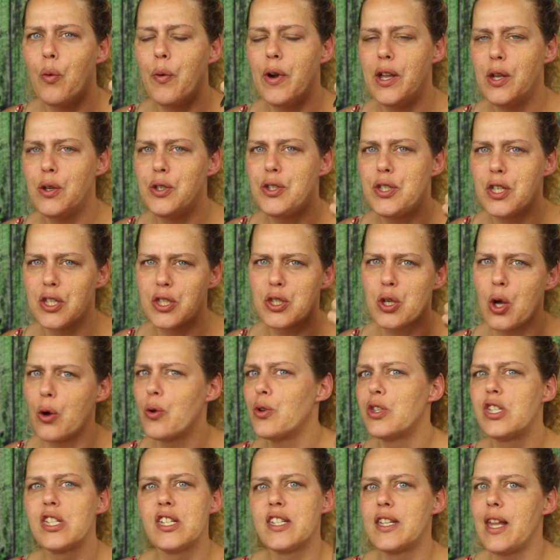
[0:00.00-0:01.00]
when you just
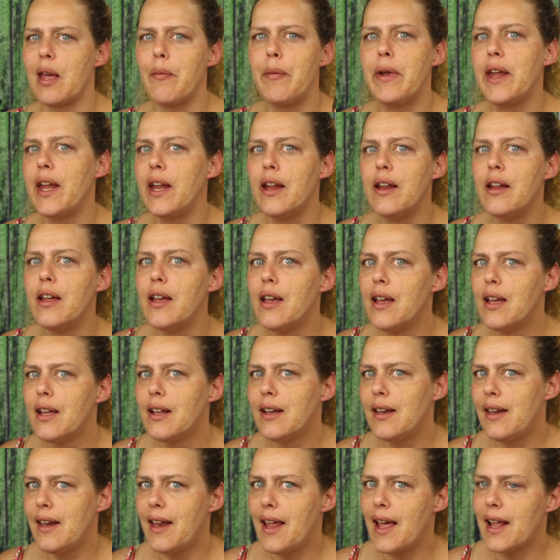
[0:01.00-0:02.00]
go stabbing
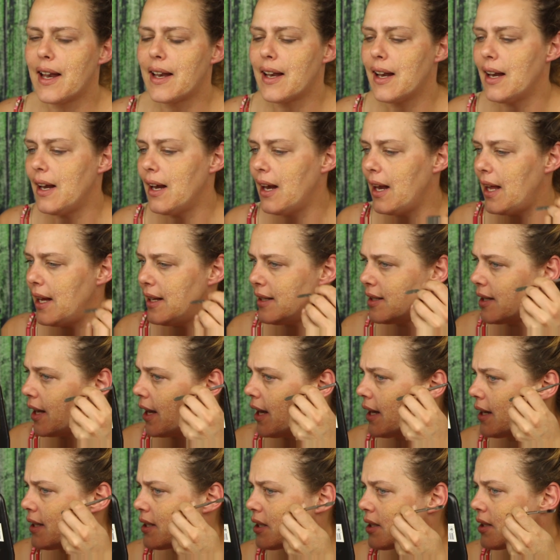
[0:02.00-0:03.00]
that
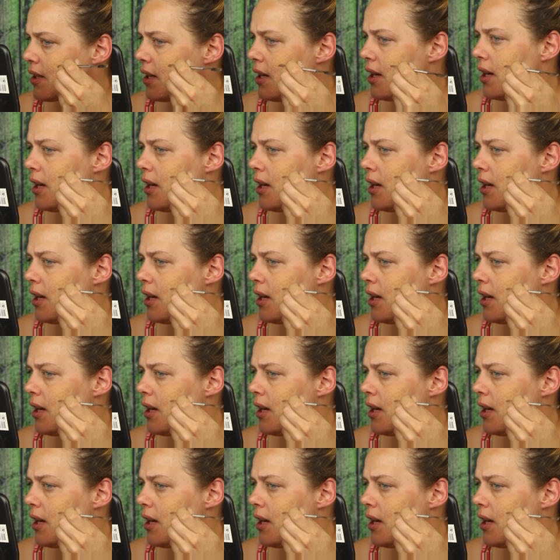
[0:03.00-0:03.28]
latex.